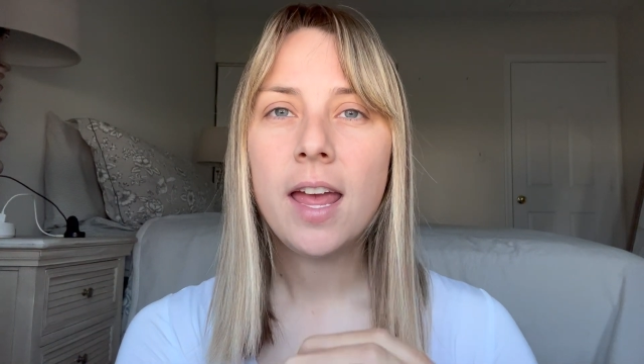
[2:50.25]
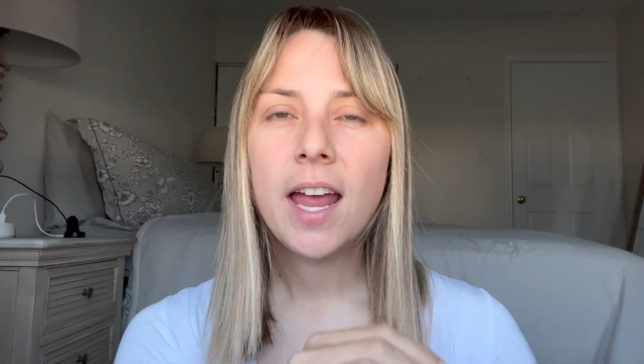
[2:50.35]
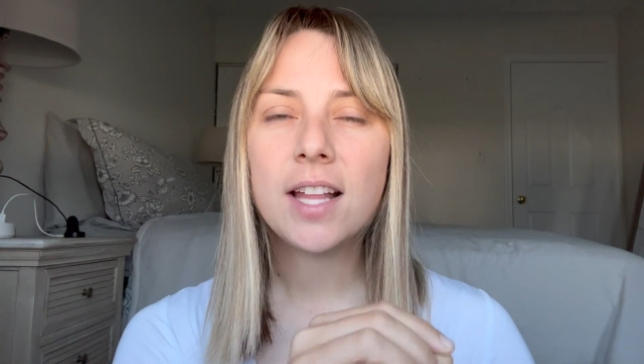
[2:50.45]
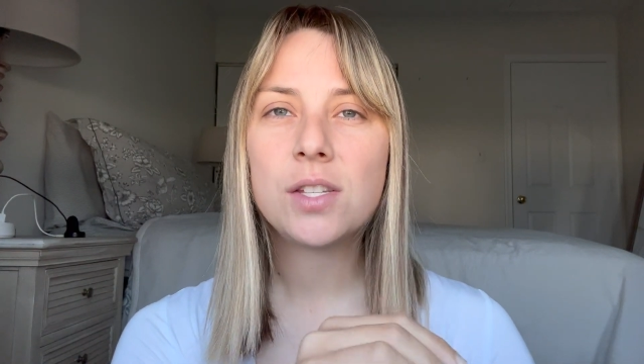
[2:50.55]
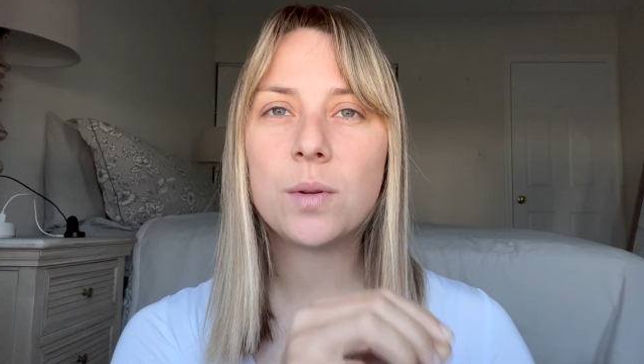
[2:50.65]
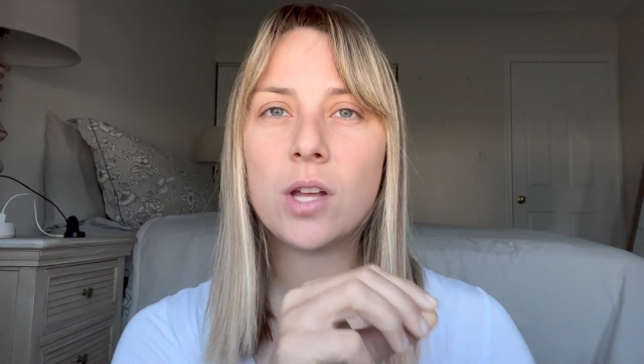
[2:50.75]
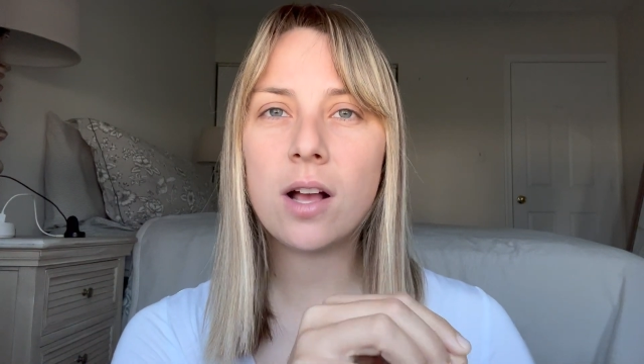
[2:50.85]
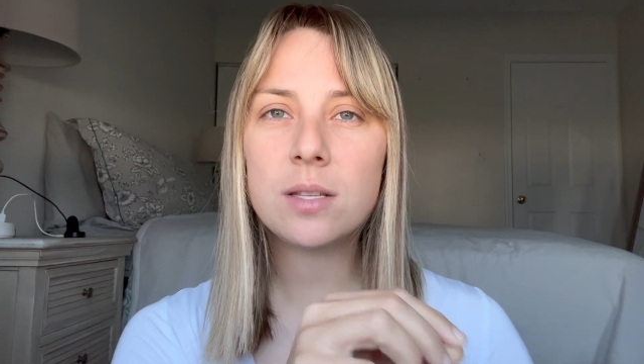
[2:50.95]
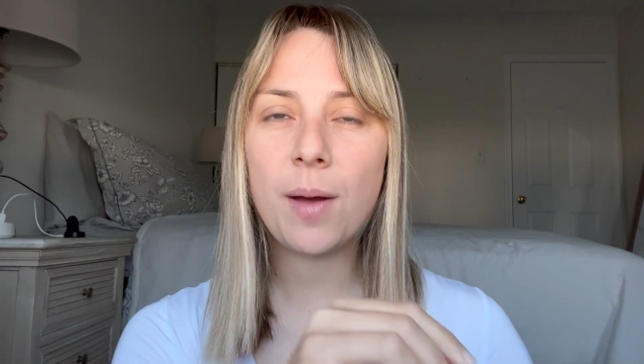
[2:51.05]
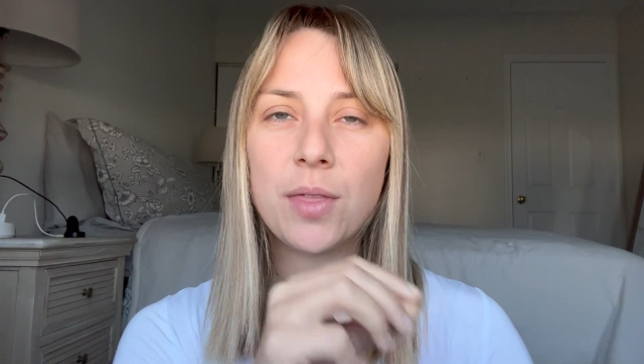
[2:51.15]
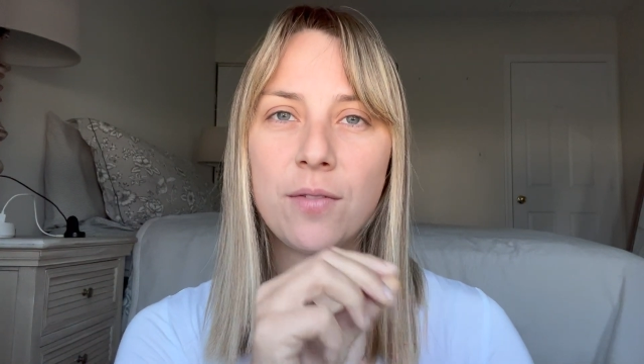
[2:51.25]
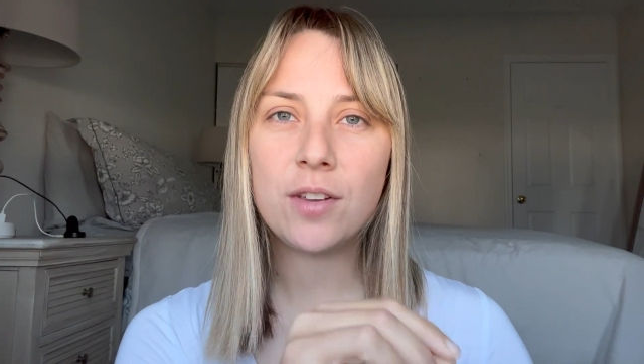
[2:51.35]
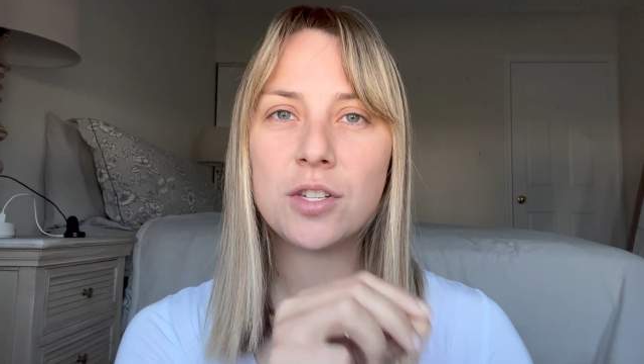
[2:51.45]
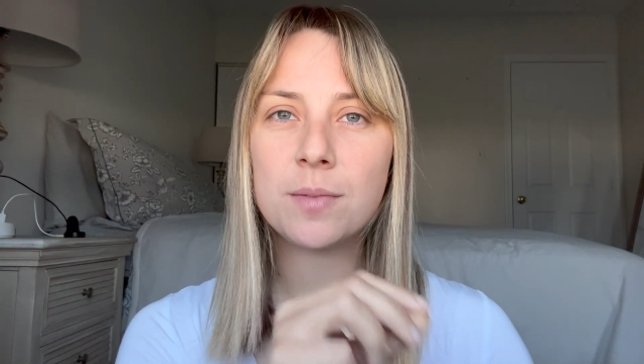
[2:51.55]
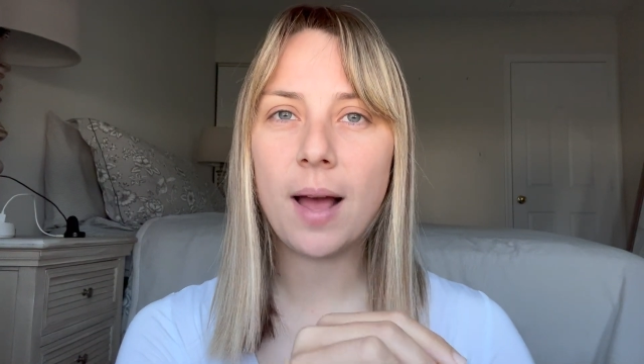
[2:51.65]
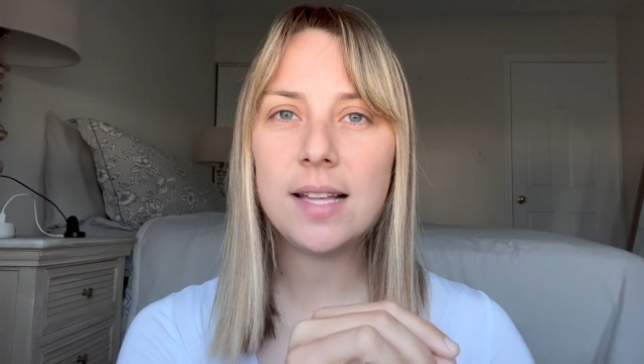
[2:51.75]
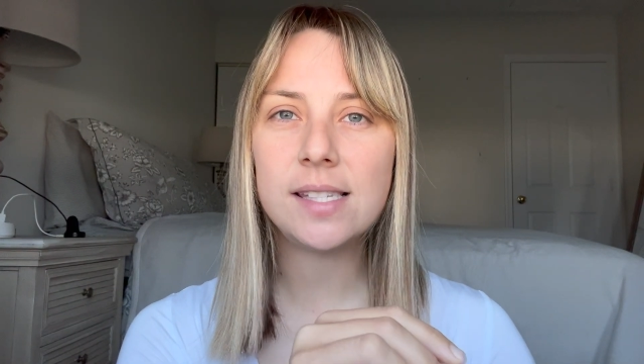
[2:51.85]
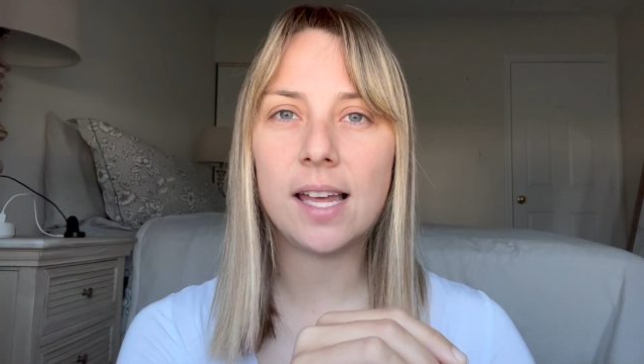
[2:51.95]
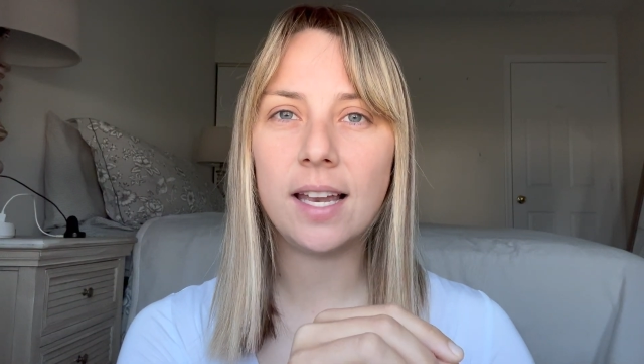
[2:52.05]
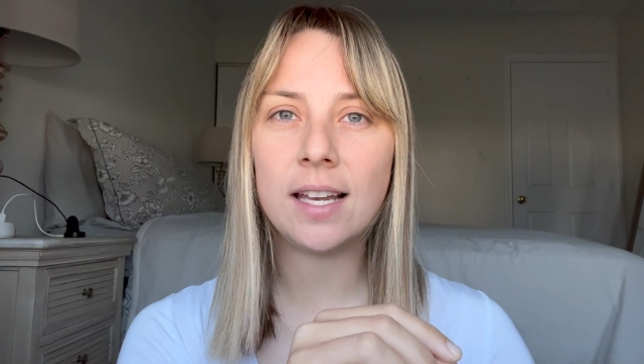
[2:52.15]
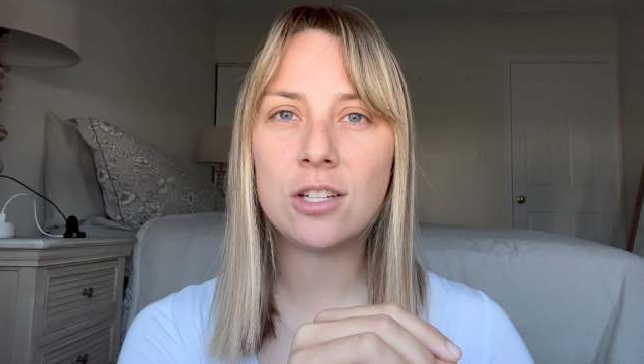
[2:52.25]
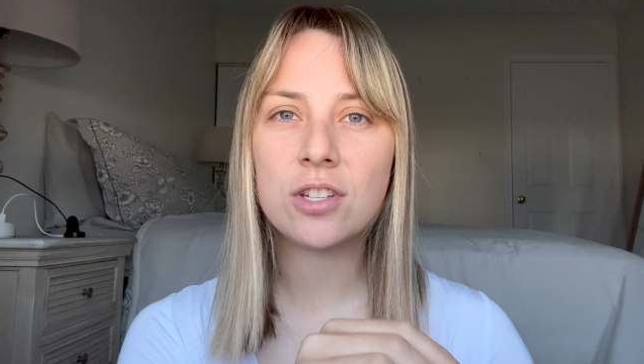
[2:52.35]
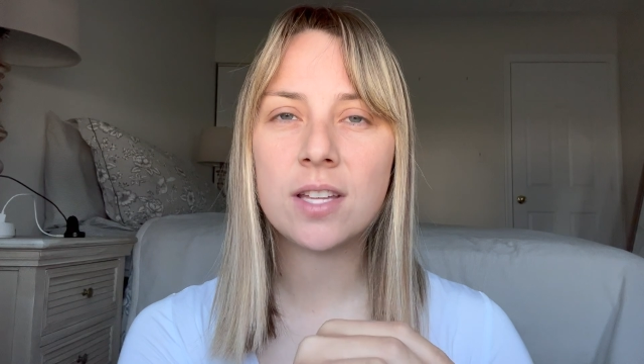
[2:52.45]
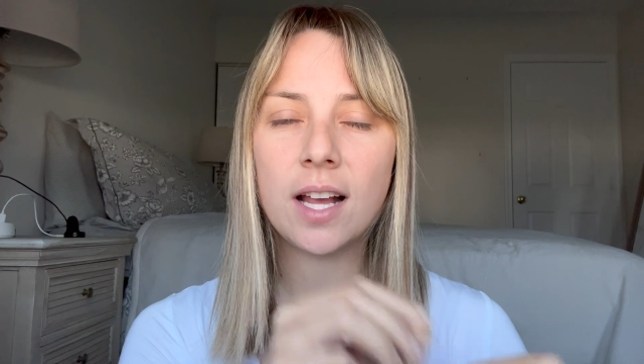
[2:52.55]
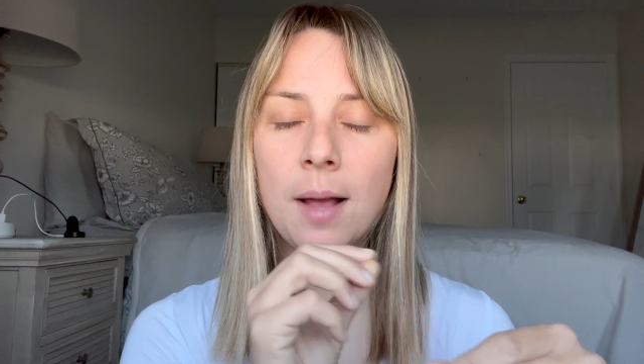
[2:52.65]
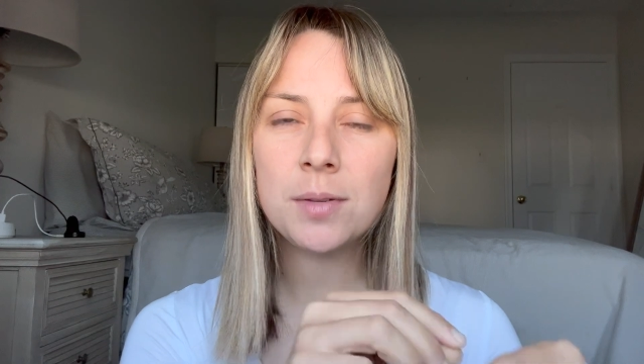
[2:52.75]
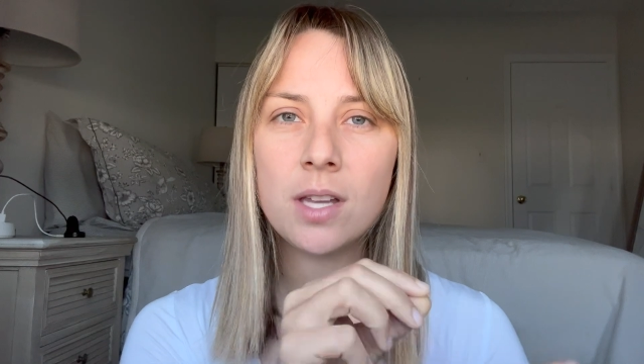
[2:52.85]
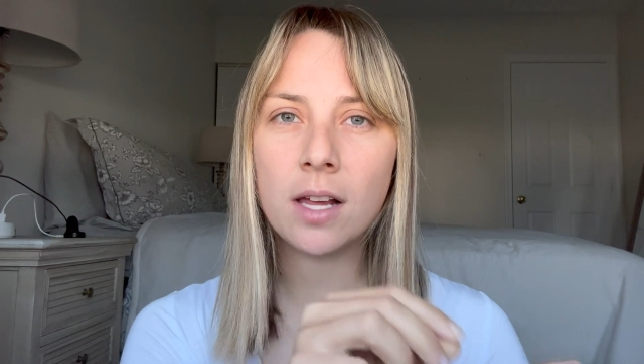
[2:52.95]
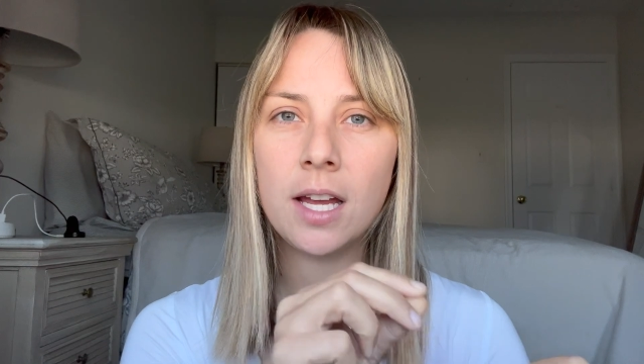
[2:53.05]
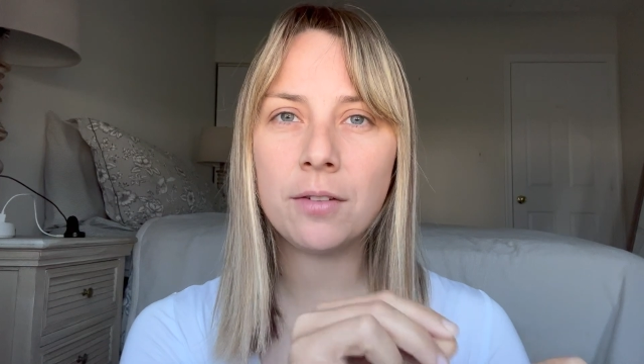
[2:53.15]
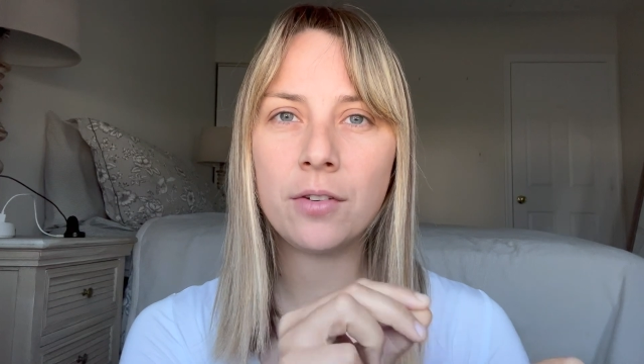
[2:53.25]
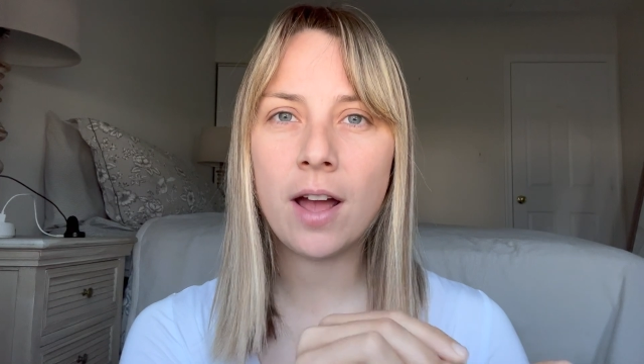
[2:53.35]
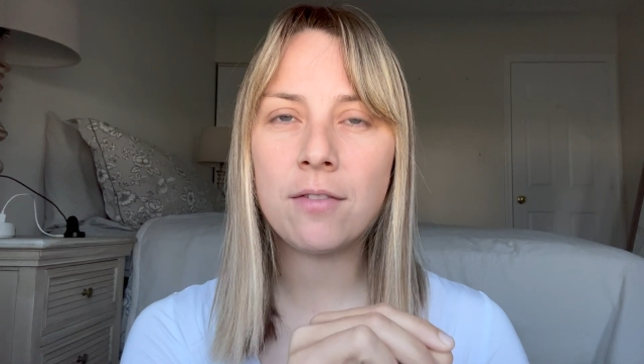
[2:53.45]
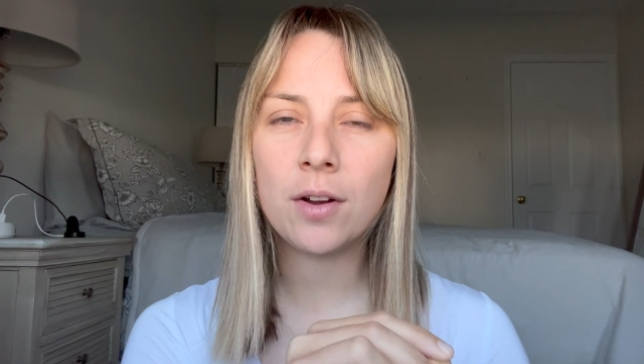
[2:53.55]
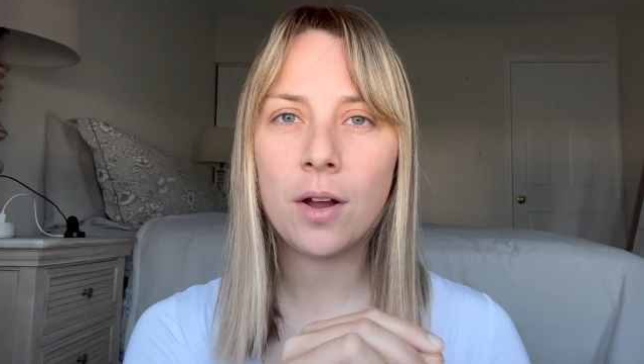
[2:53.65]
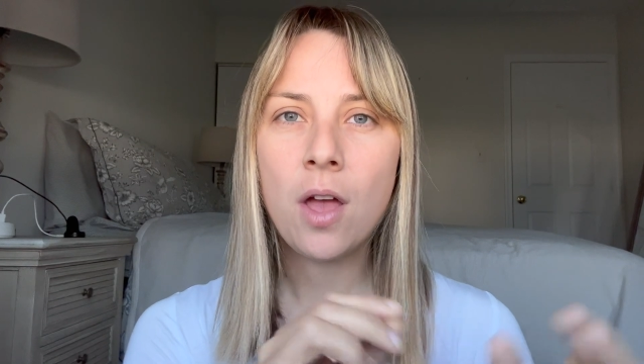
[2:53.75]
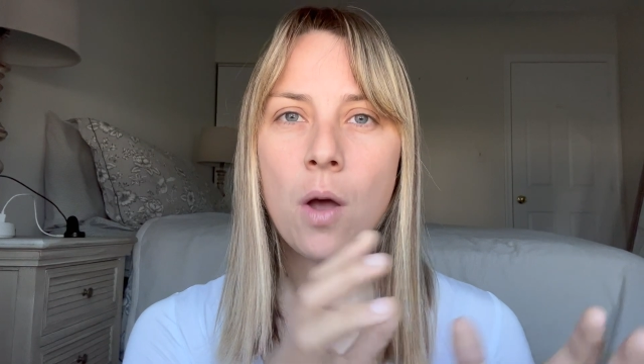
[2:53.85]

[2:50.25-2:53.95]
And so it talks about the fish's mindset and it's just like, I'm stuck here forever.